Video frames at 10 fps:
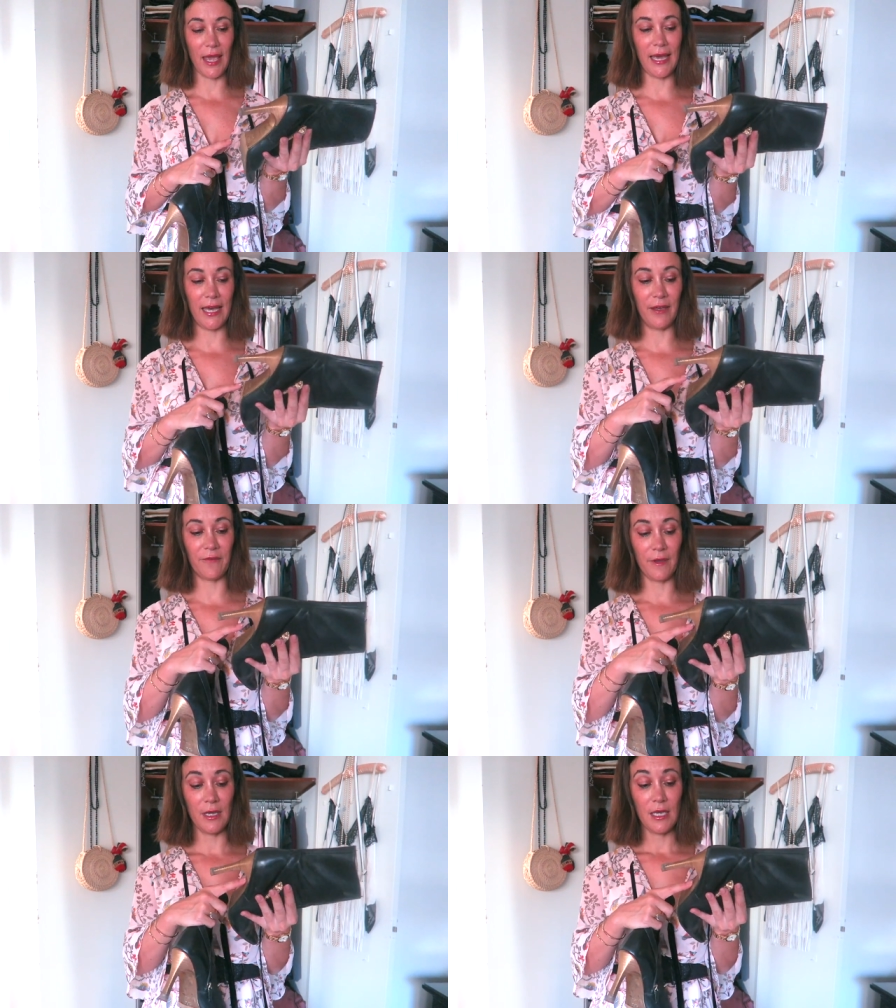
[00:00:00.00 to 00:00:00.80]
have
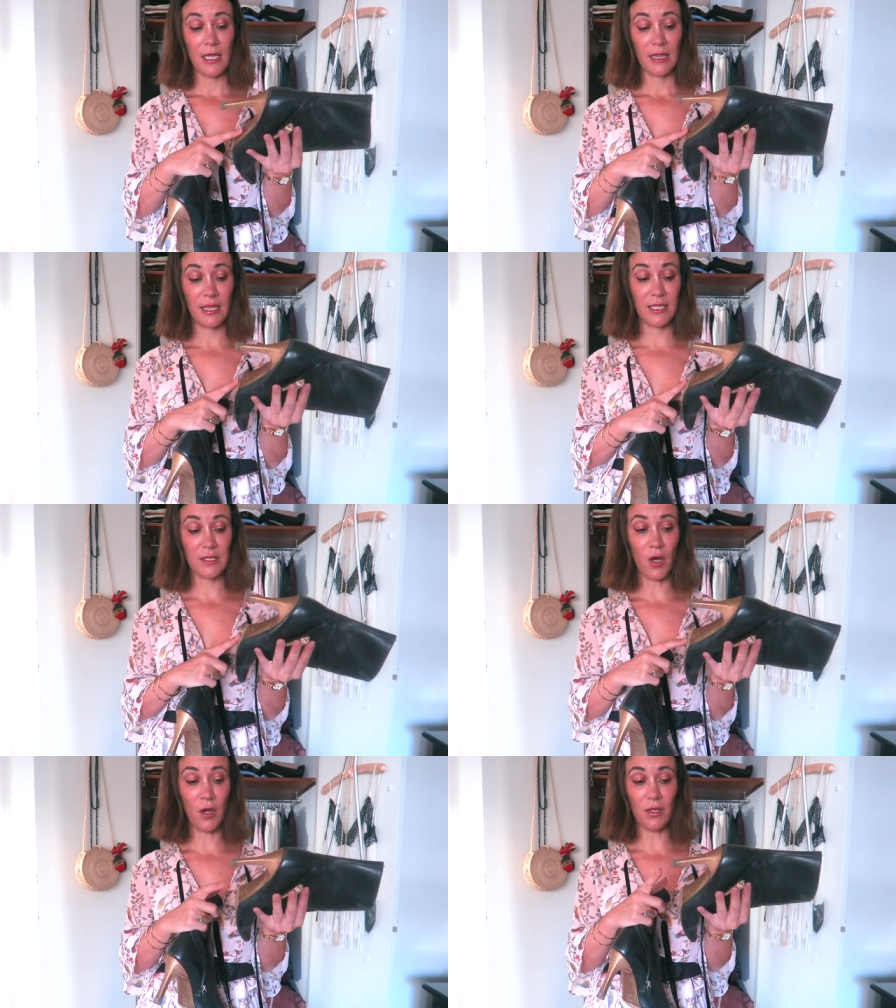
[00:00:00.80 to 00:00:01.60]
this
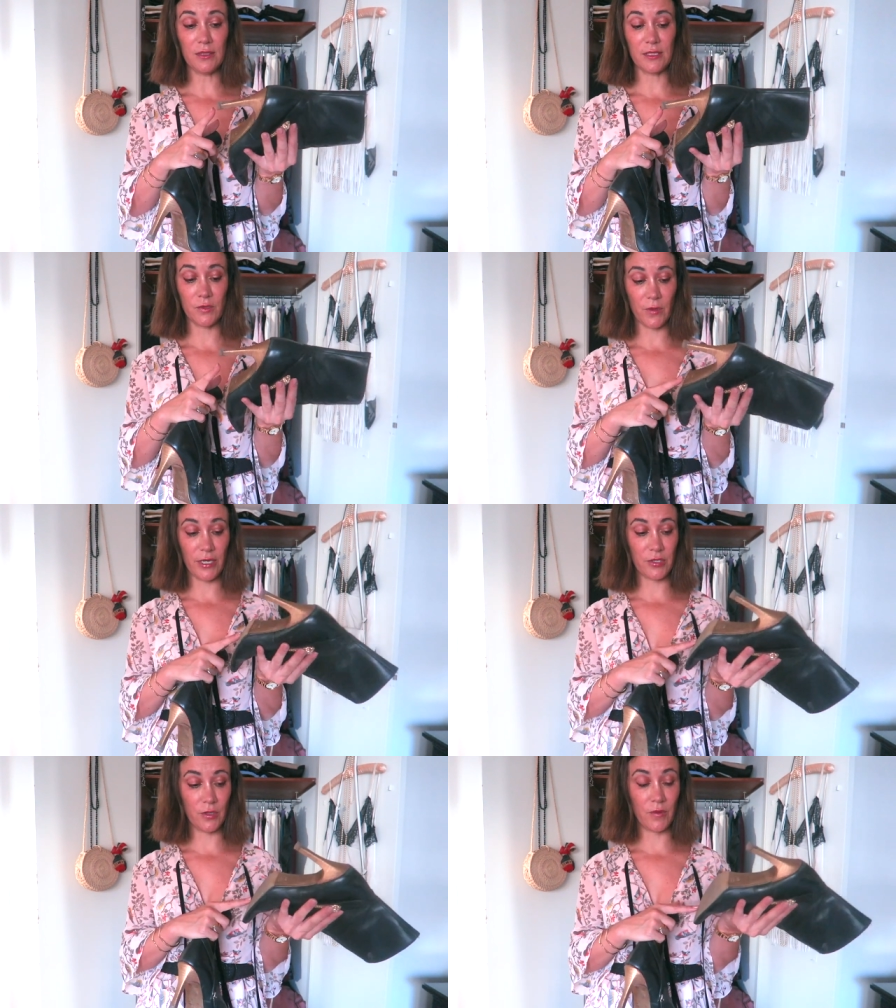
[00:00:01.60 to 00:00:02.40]
whole
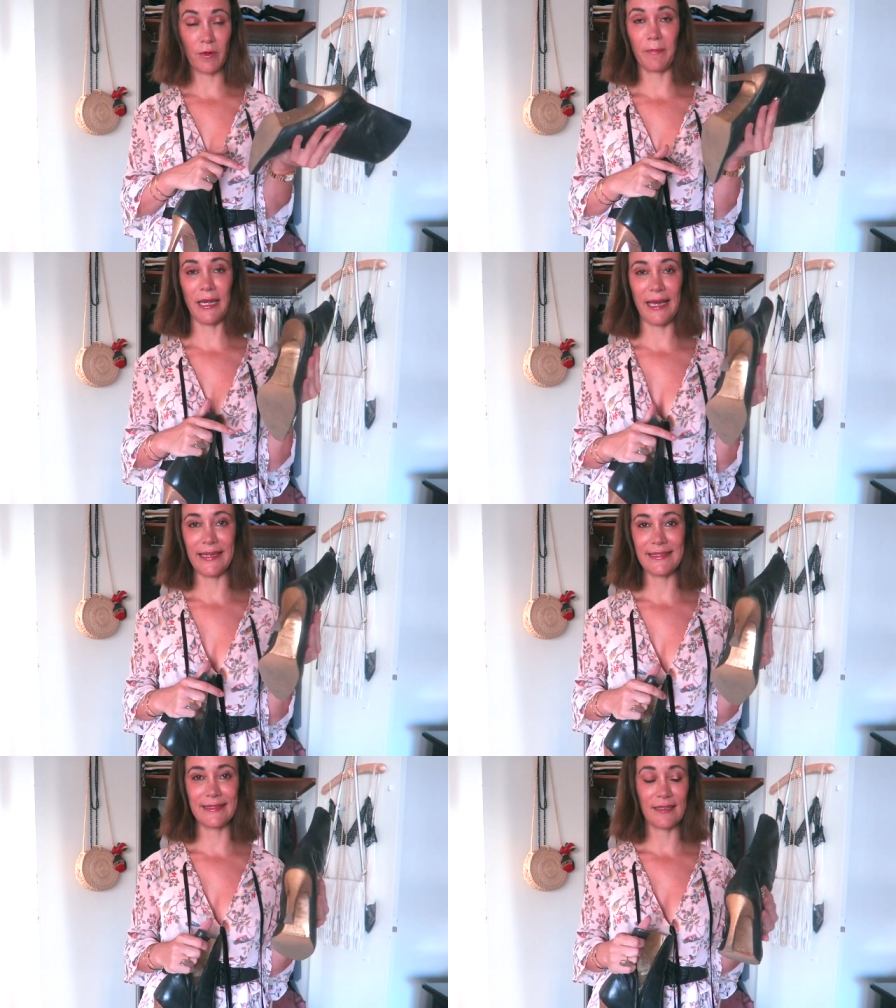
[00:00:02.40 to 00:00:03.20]
situation
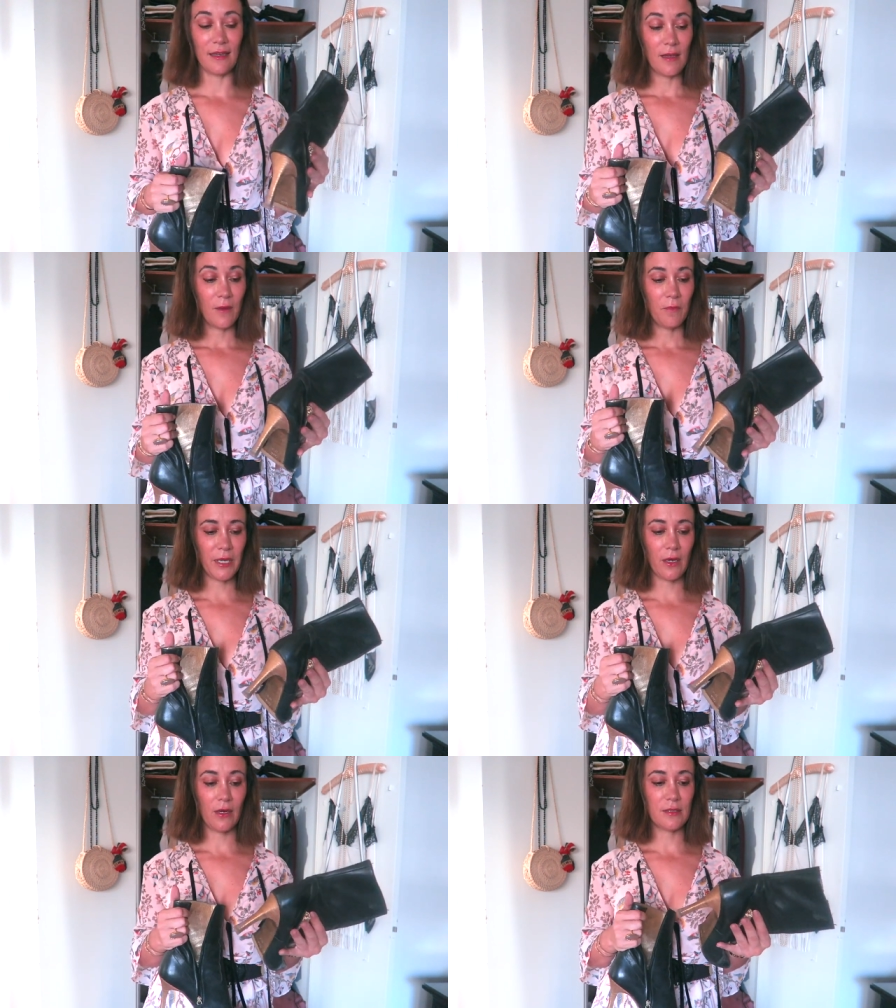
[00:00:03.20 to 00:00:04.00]
replaced
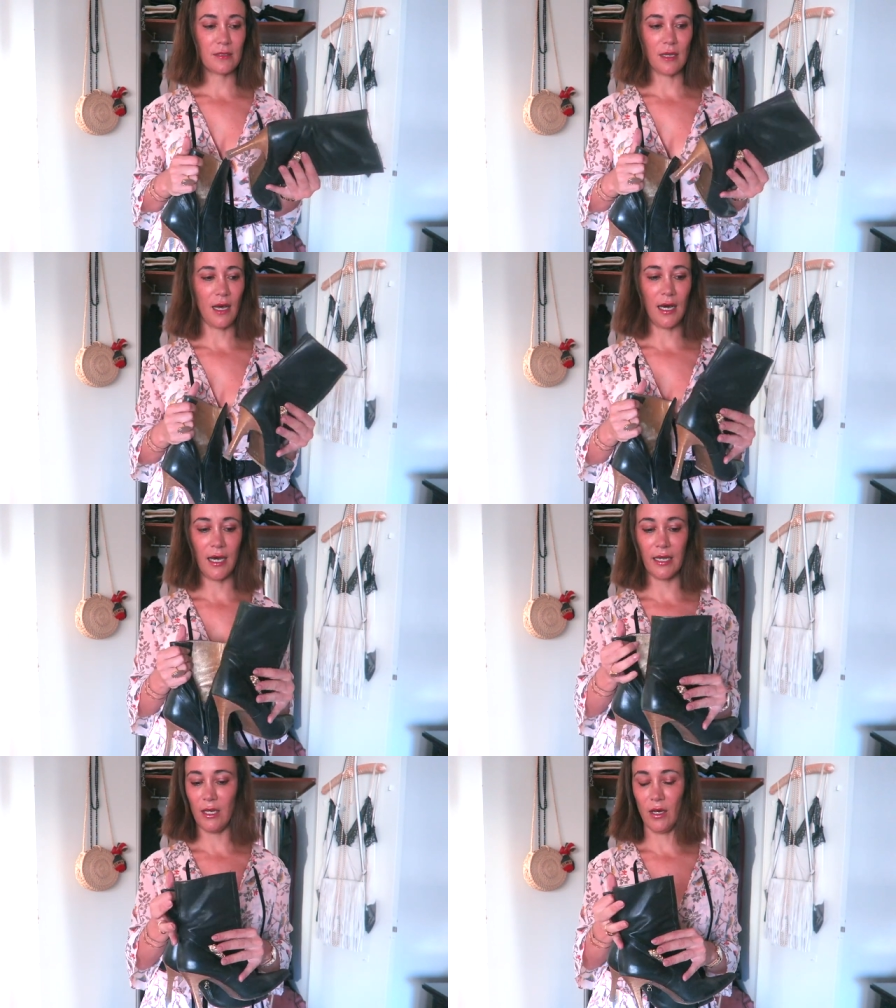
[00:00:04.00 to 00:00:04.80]
because
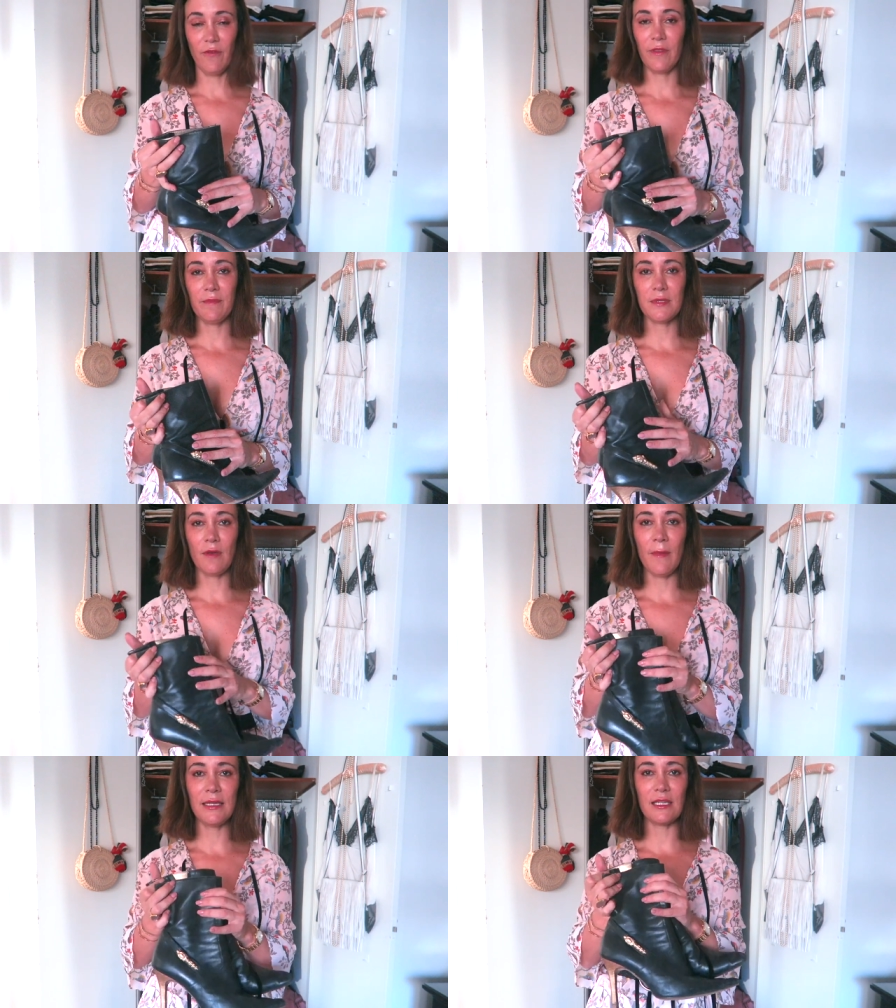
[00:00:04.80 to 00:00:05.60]
I love them
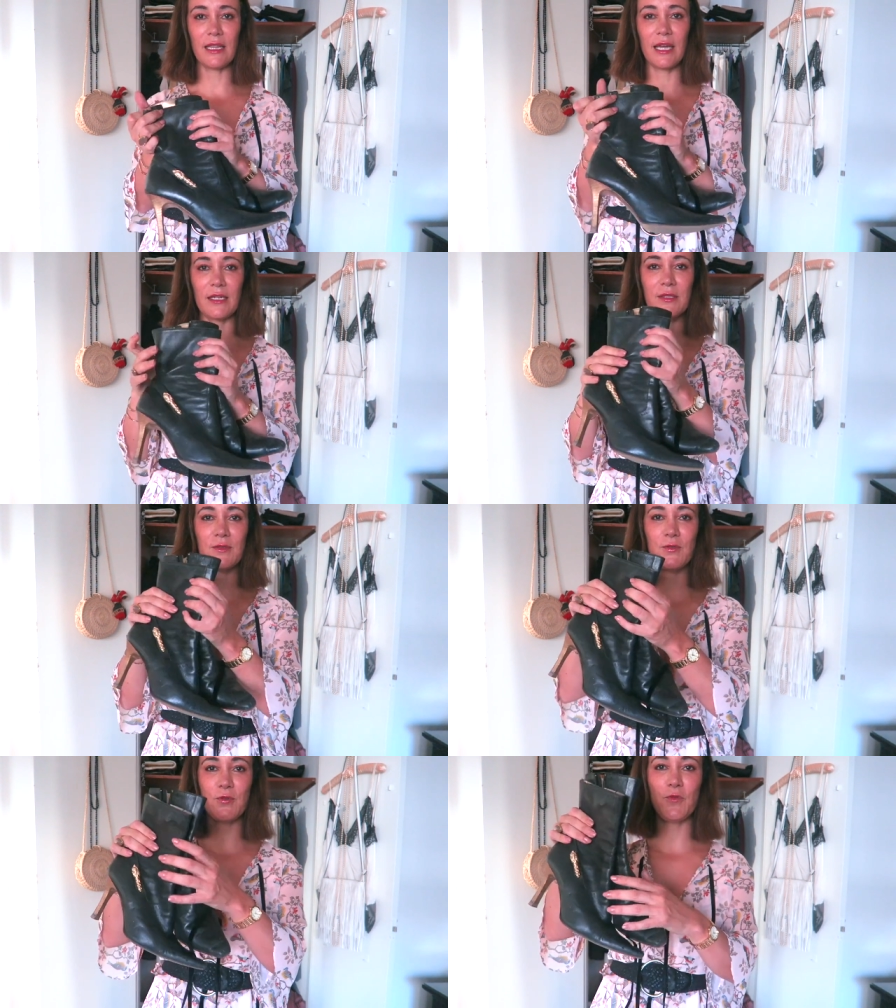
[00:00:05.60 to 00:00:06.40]
so much. They are
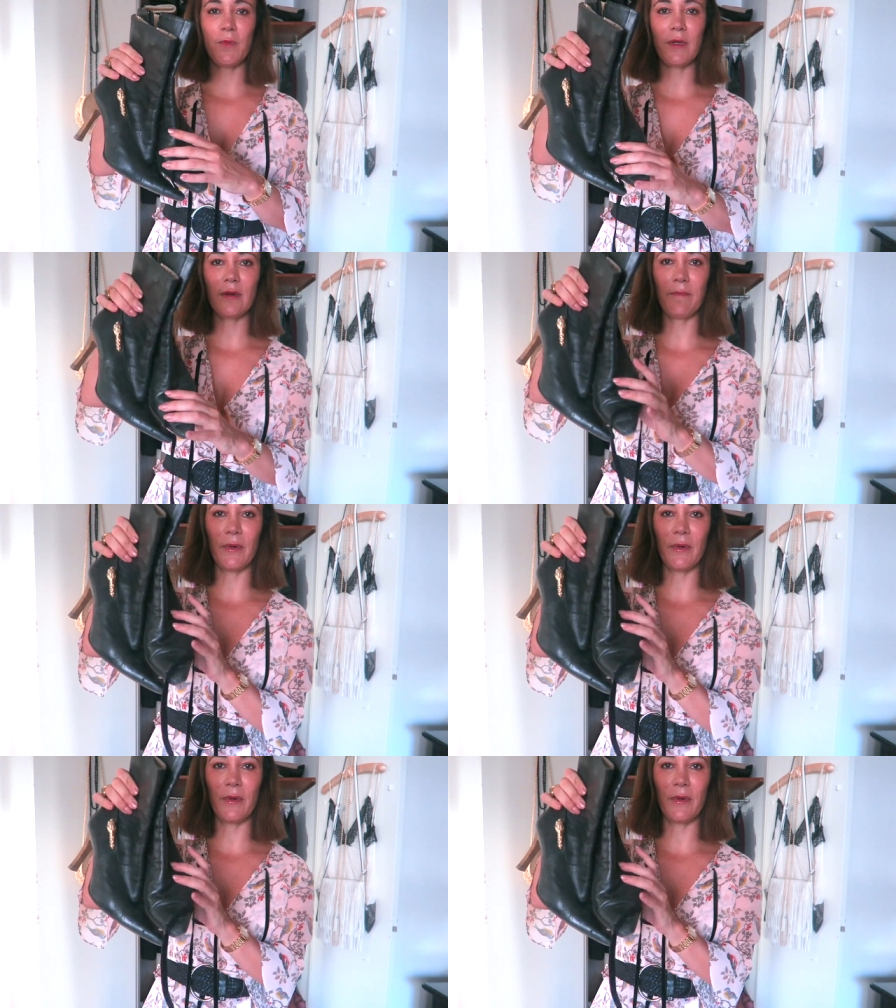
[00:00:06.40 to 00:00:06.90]
super